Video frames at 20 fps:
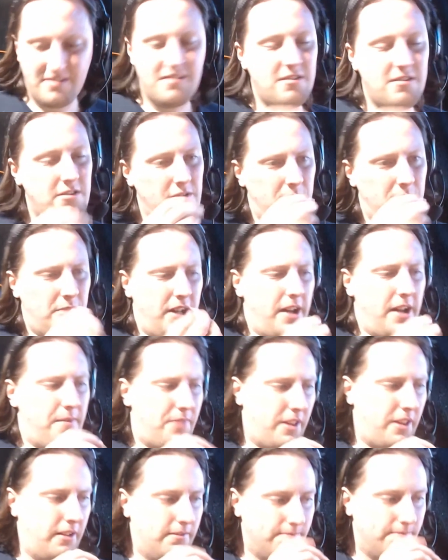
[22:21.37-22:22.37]
But yeah,
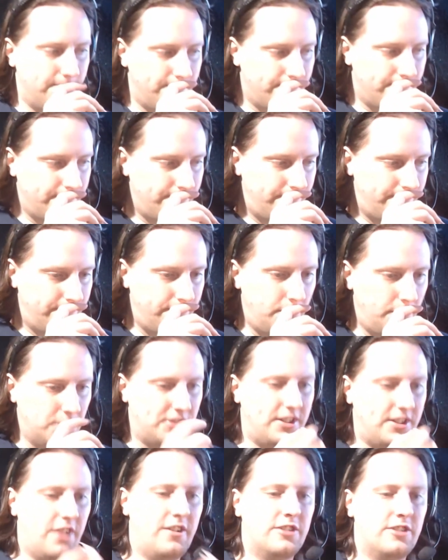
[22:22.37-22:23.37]
we'll see if
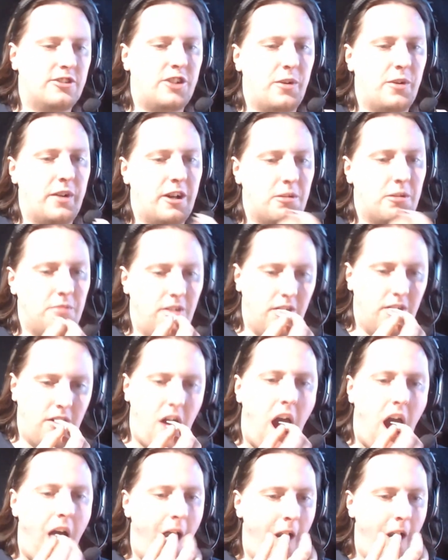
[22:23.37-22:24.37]
it's chewing gum or
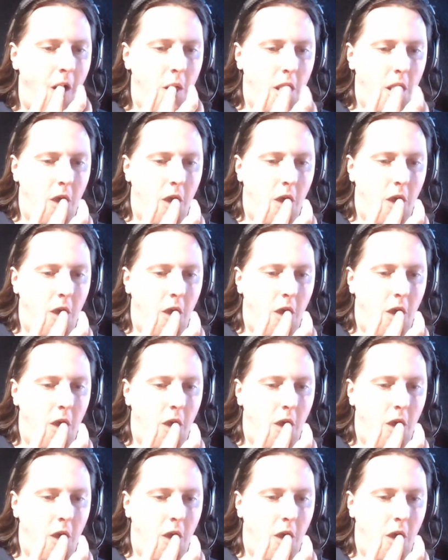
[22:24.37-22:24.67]
not.